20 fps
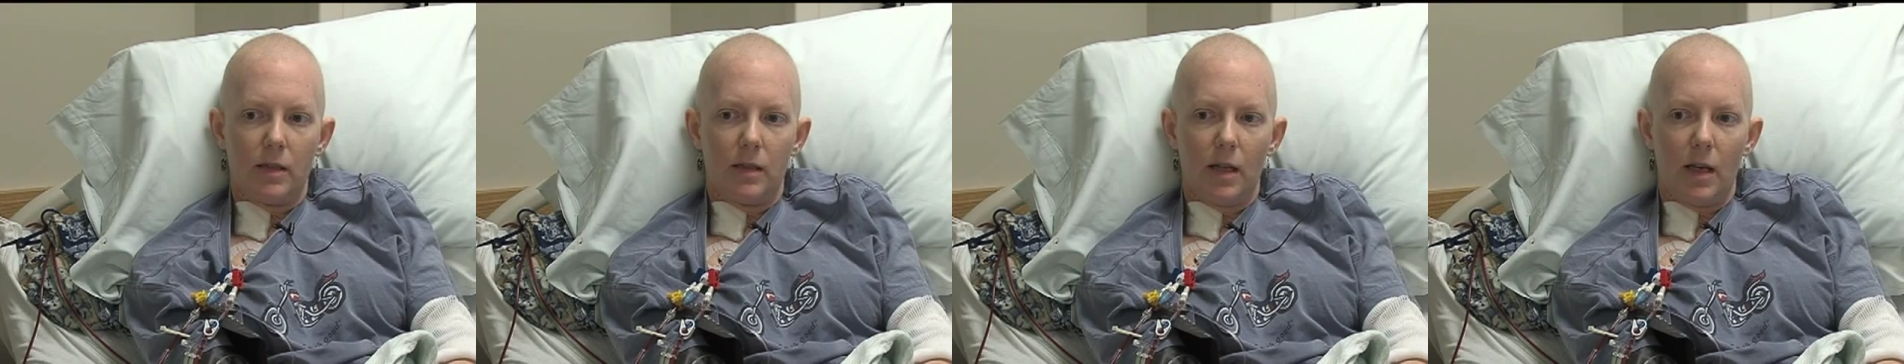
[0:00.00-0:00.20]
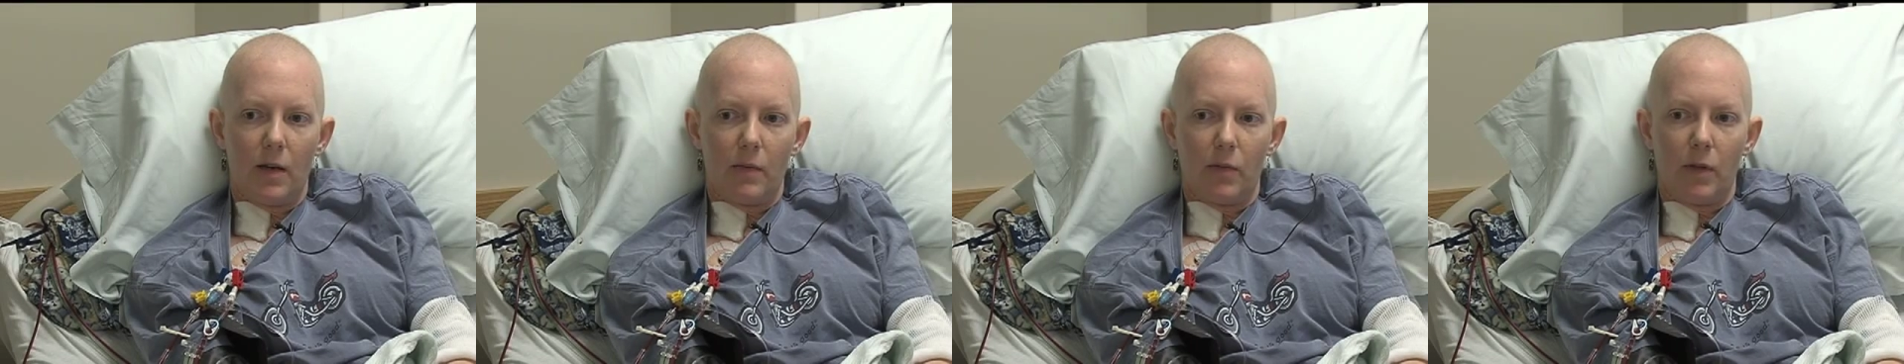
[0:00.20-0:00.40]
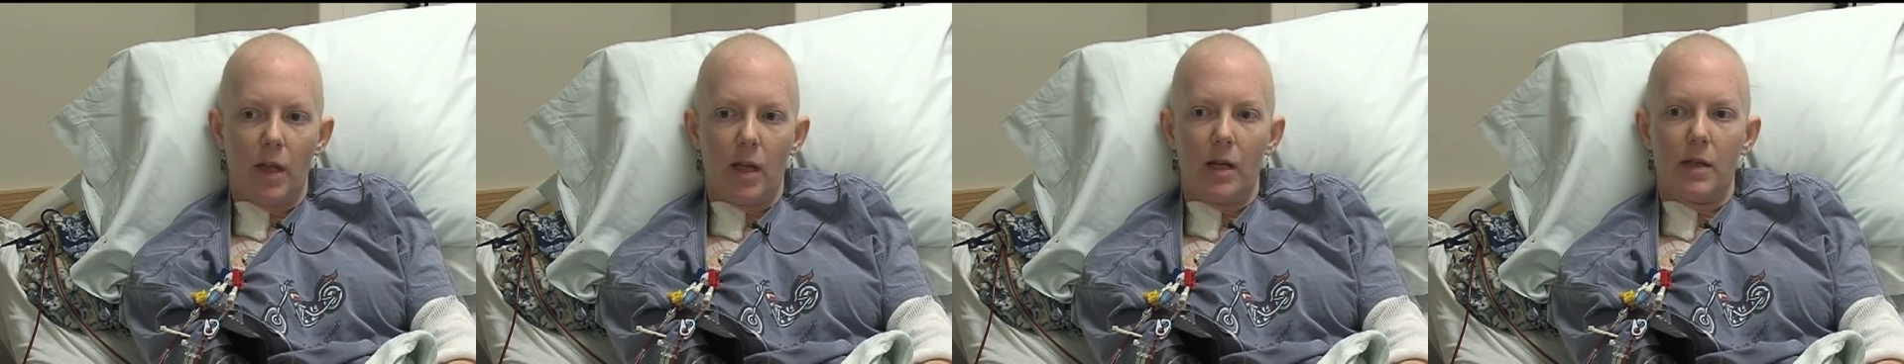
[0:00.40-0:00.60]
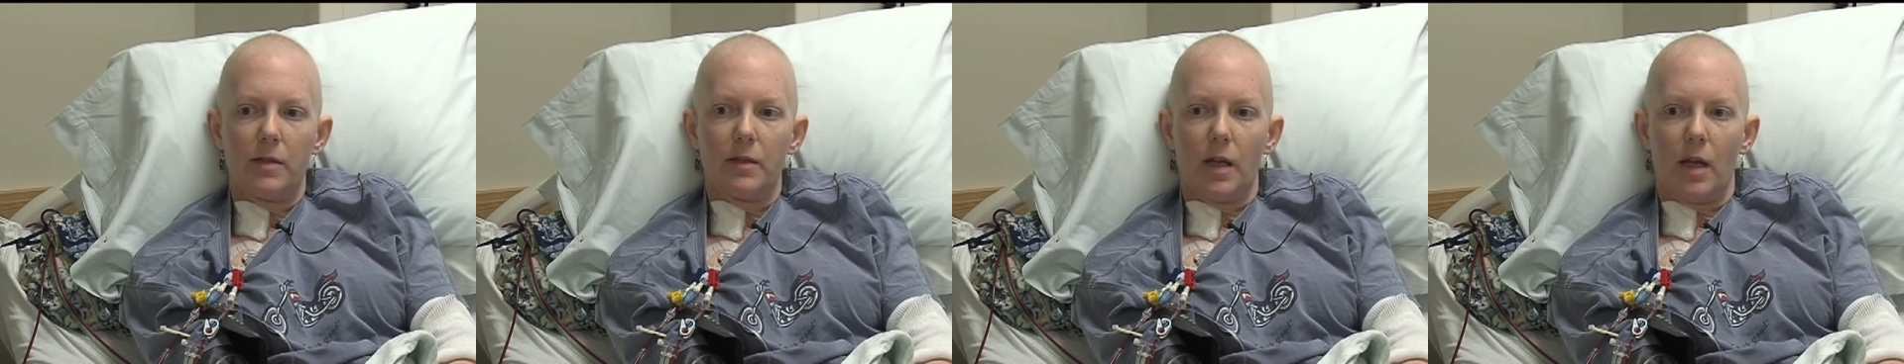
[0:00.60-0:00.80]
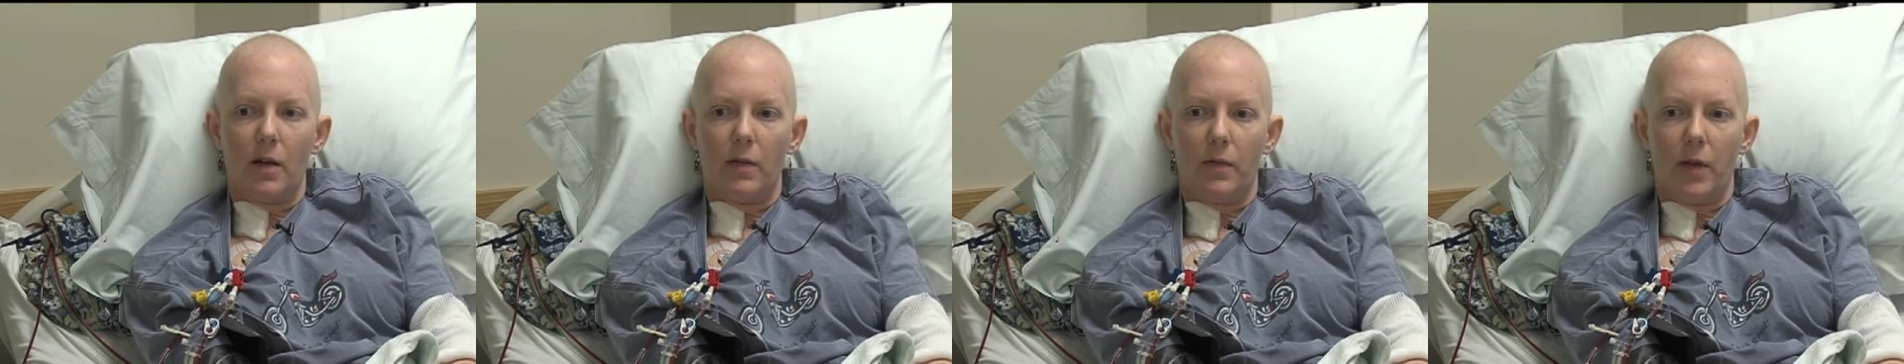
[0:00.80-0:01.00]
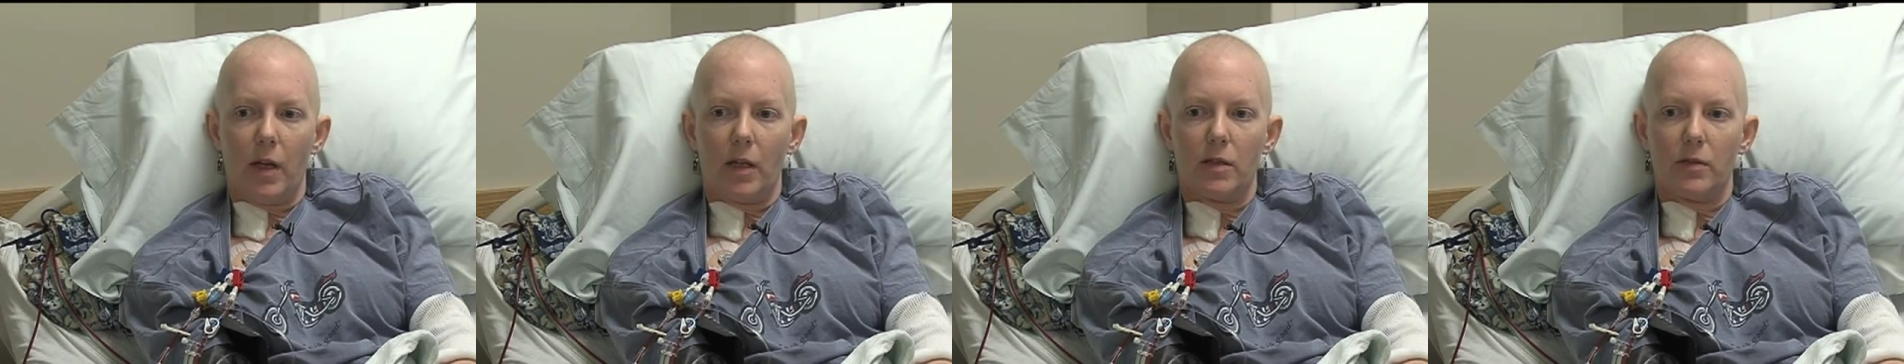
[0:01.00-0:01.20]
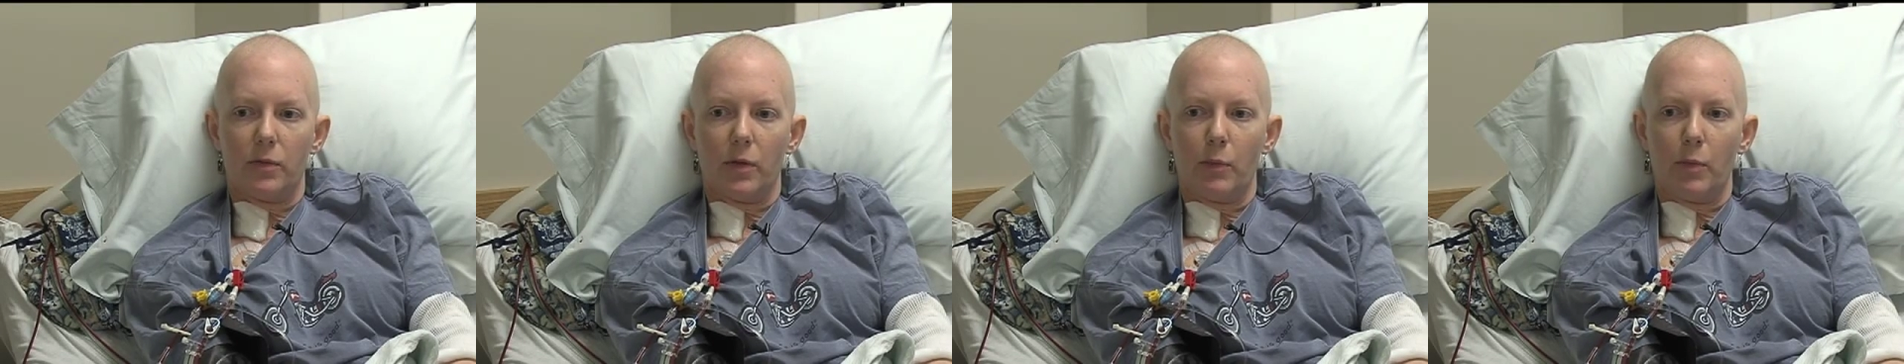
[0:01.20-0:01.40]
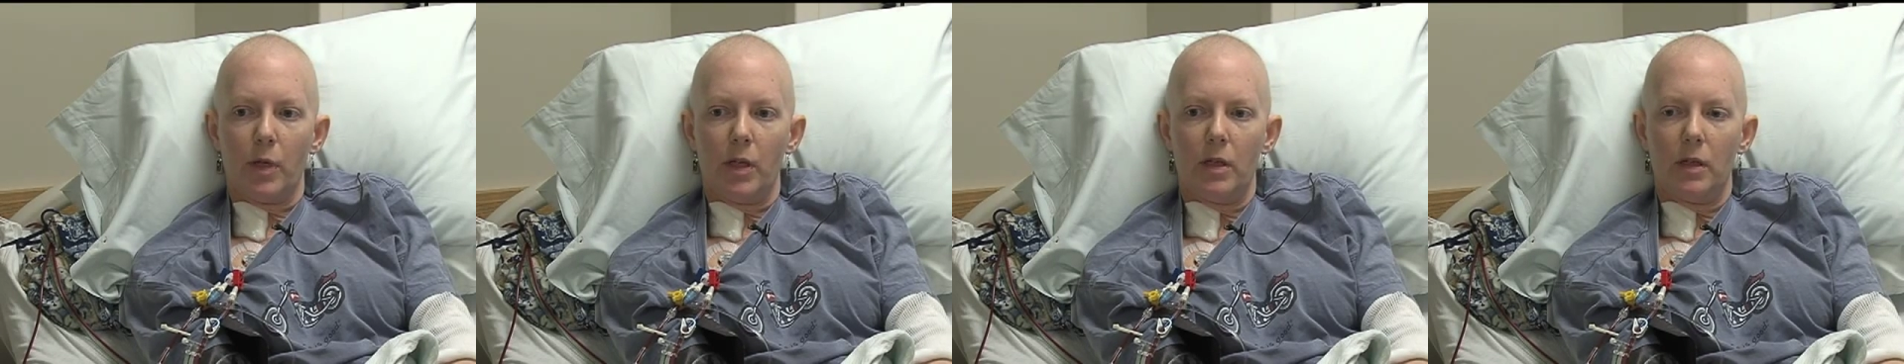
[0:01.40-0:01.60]
have a lot of side effects
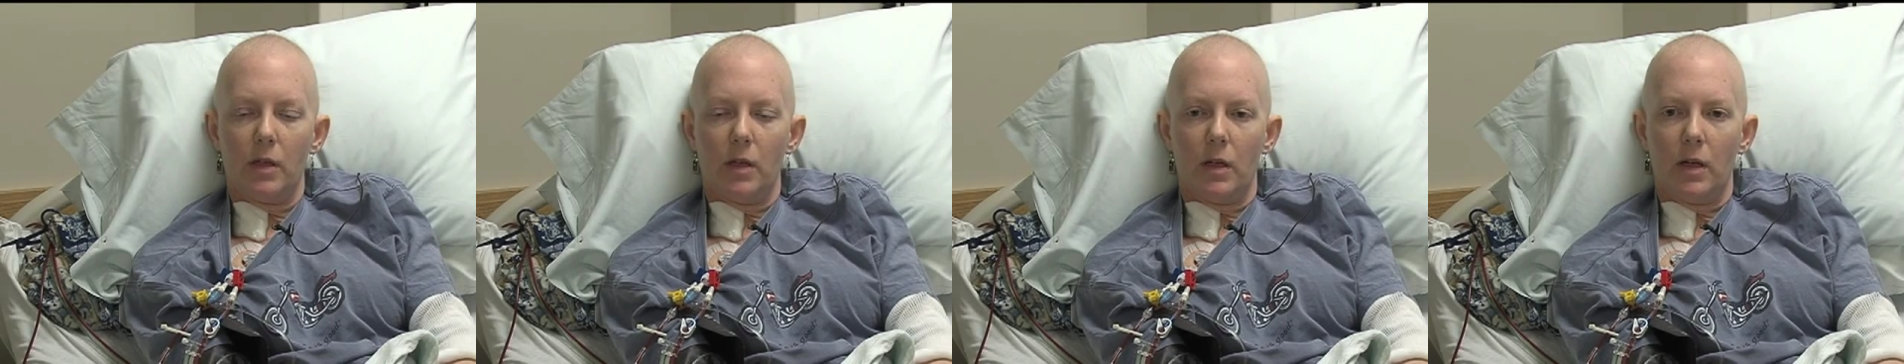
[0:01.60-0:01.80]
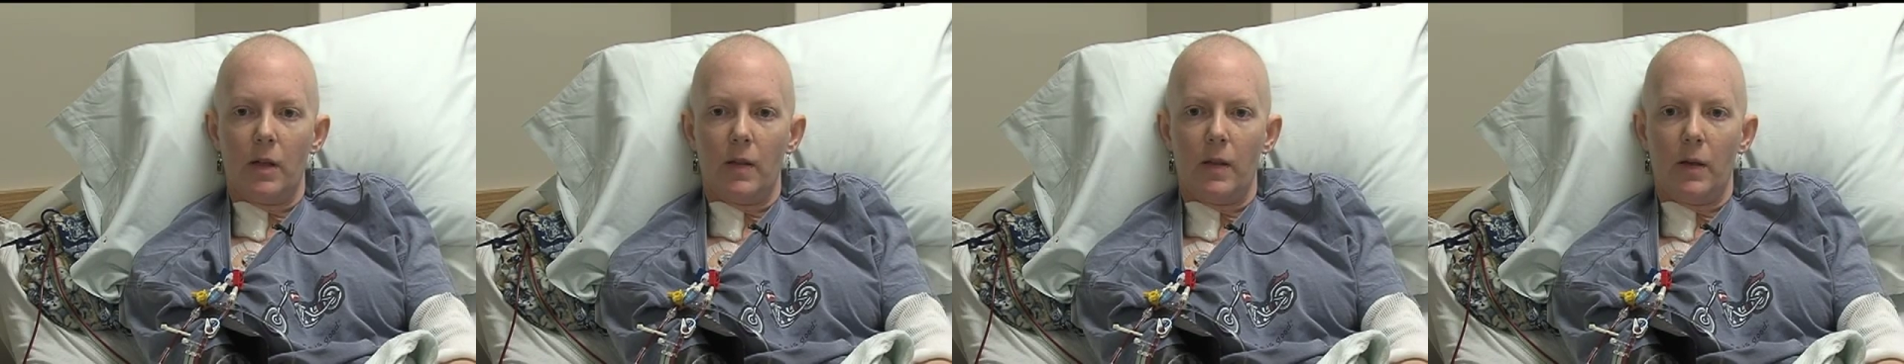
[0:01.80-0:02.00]
from it uh,